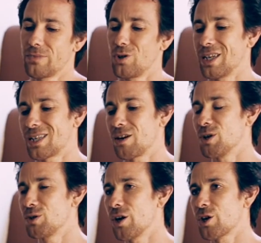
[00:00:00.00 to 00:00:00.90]
not necessarily
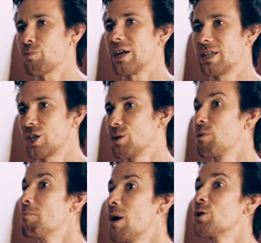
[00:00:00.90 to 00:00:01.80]
most yoga practitioners,
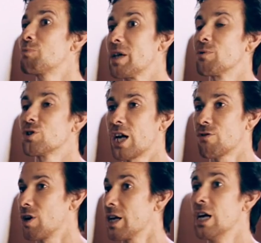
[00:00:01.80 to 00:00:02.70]
but most people
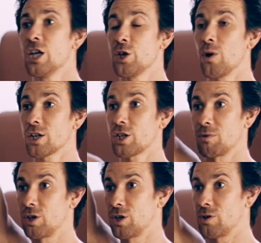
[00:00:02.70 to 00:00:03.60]
generally, you ask
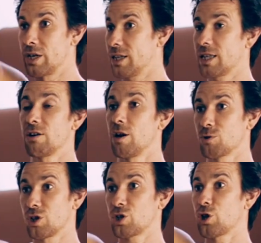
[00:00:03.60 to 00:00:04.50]
them to do this, their arm
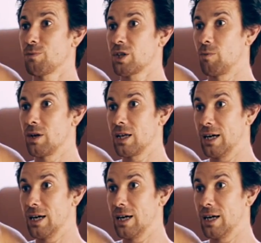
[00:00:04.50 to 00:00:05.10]
sort of stops somewhere